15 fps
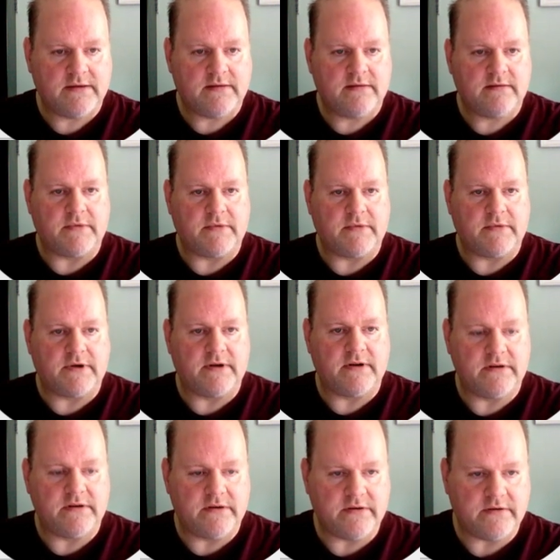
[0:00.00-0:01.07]
I'm going
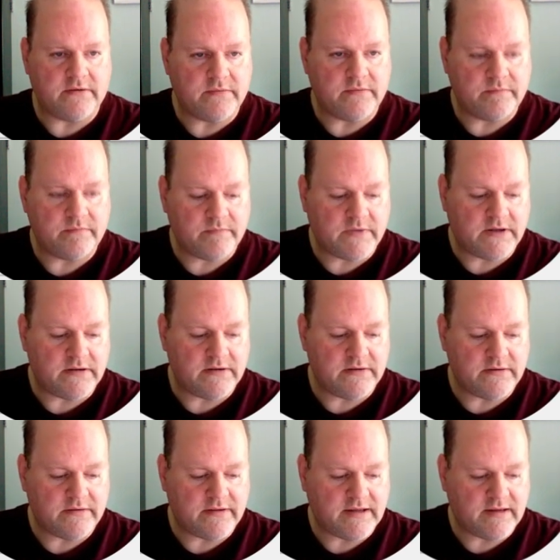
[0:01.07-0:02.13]
to
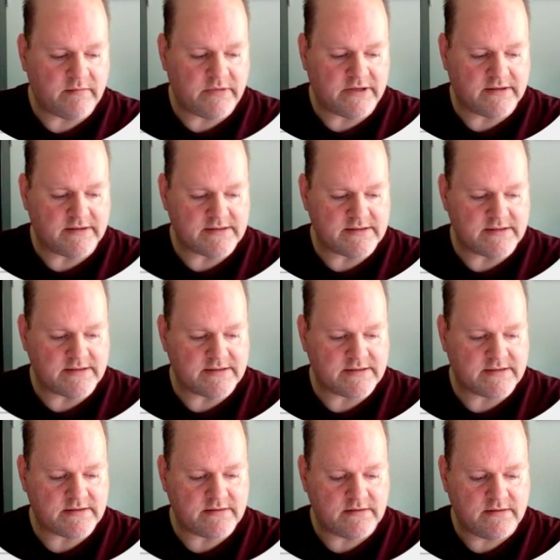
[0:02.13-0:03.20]
undo that
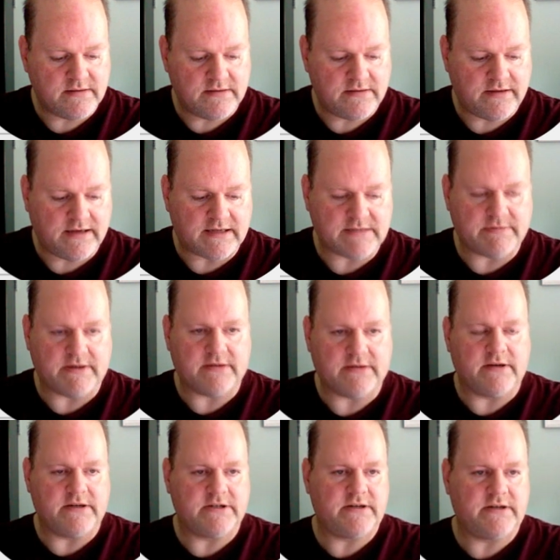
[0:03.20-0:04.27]
because the aspect
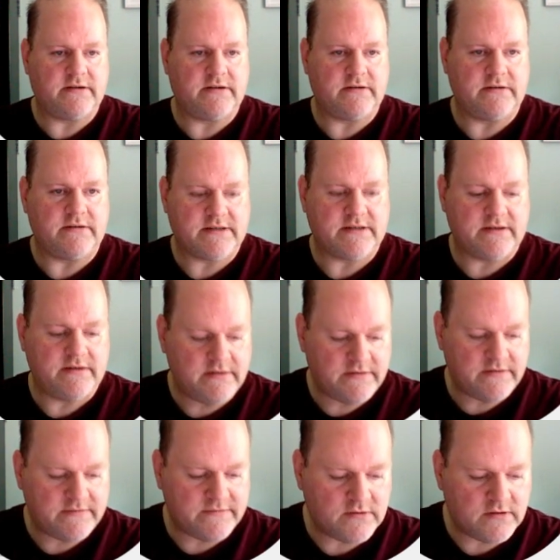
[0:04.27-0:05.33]
ratio is getting
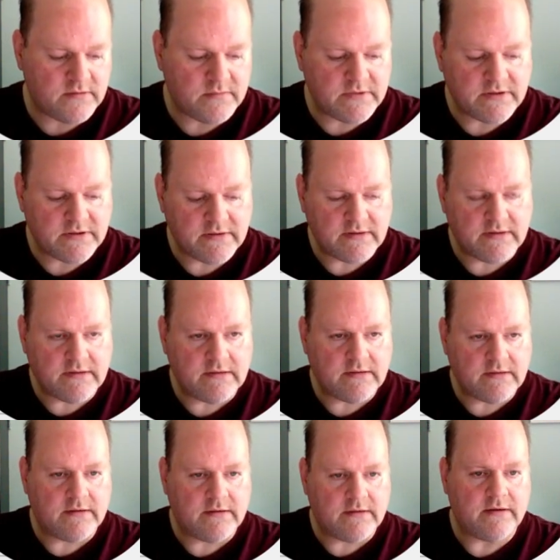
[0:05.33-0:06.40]
deformed.
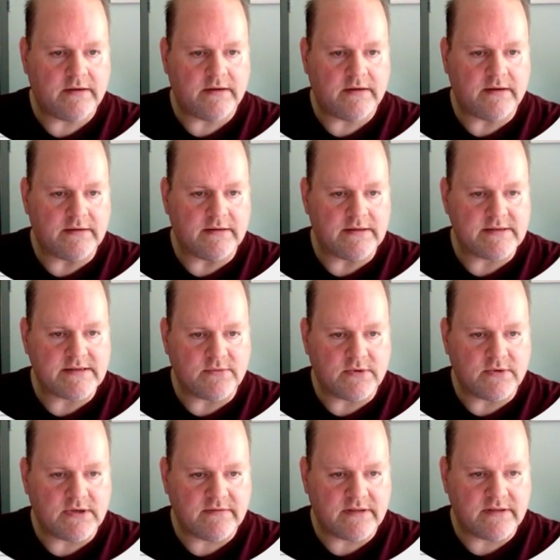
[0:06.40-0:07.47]
And let's see,
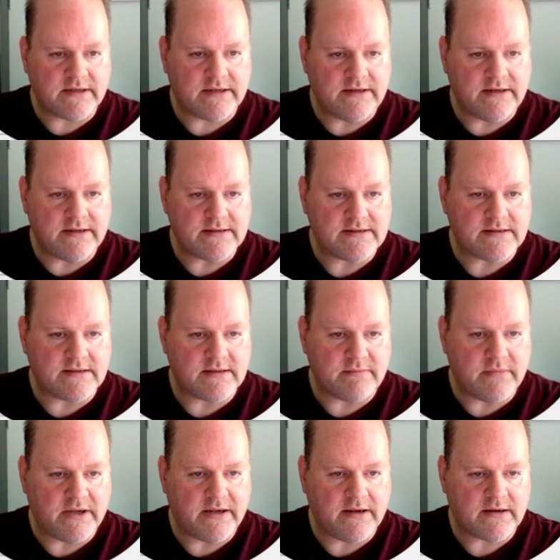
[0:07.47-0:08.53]
one of the keys on the
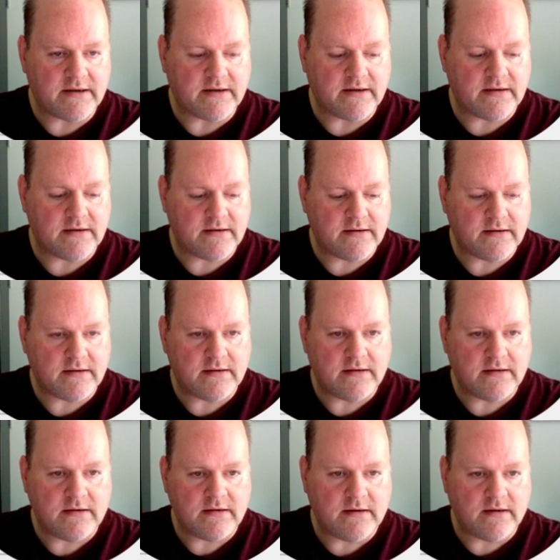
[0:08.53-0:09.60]
Mac
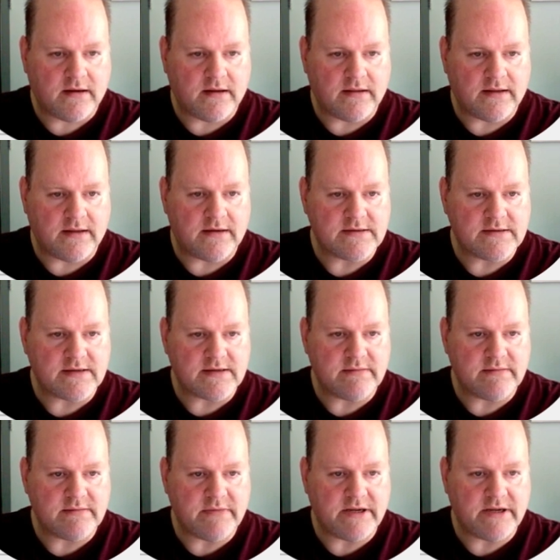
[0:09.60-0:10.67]
allows us
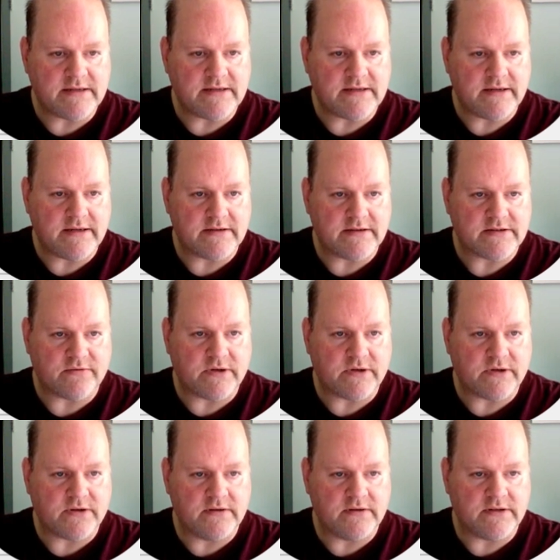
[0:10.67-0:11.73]
to maintain. So if we
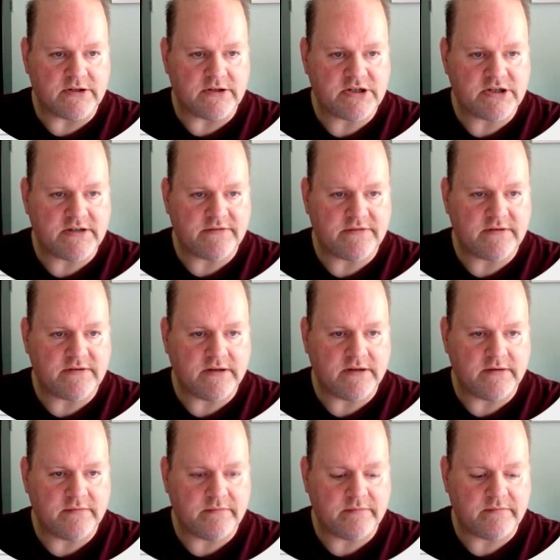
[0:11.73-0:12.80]
hold the shift,
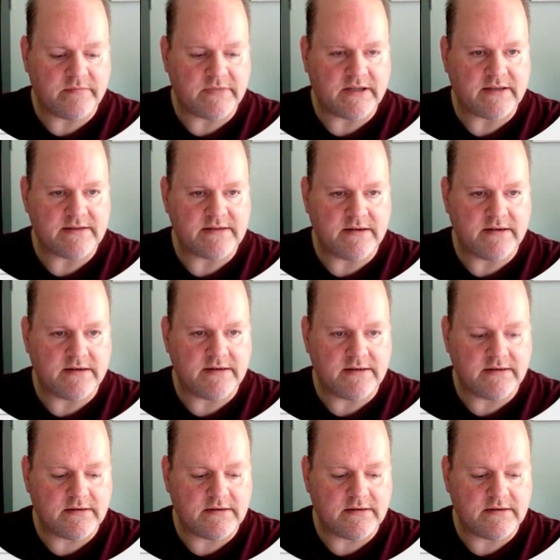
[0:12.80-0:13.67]
nope, that's not it.